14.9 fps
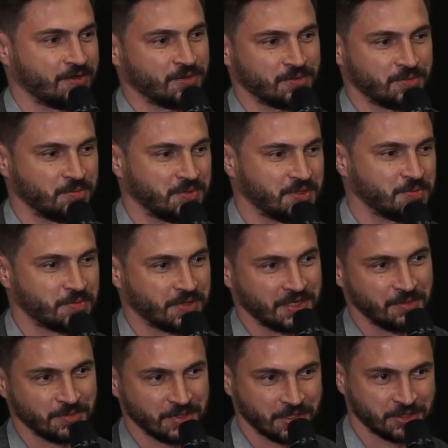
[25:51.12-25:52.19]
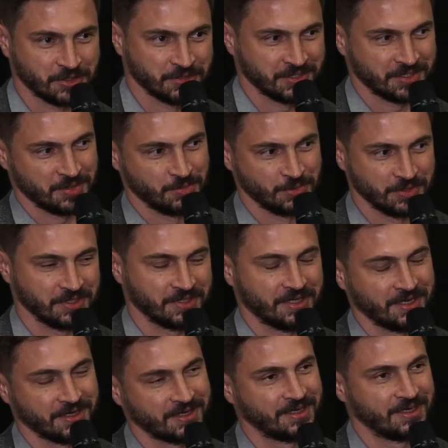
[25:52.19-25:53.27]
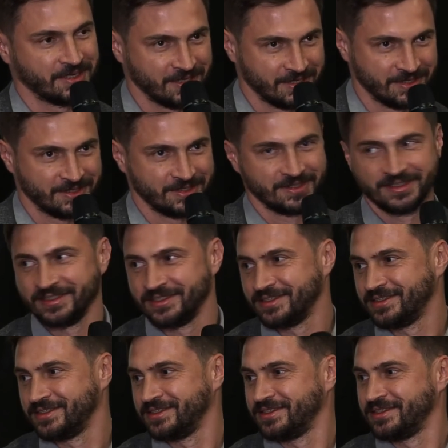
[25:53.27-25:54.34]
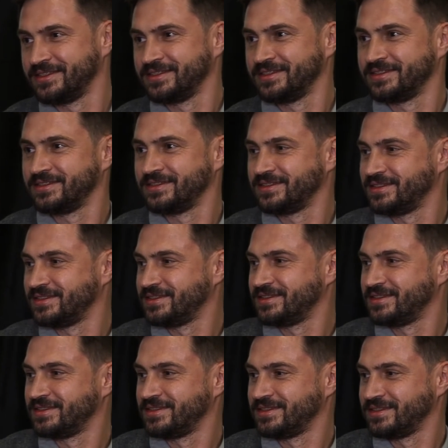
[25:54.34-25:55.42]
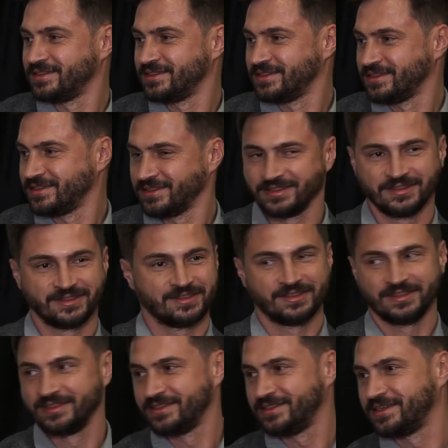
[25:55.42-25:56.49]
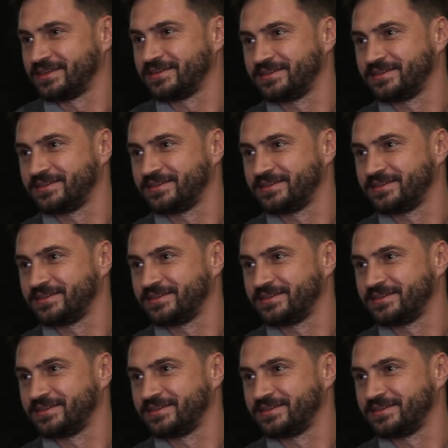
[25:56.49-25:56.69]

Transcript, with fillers: And I hope that someday the buildings that I design will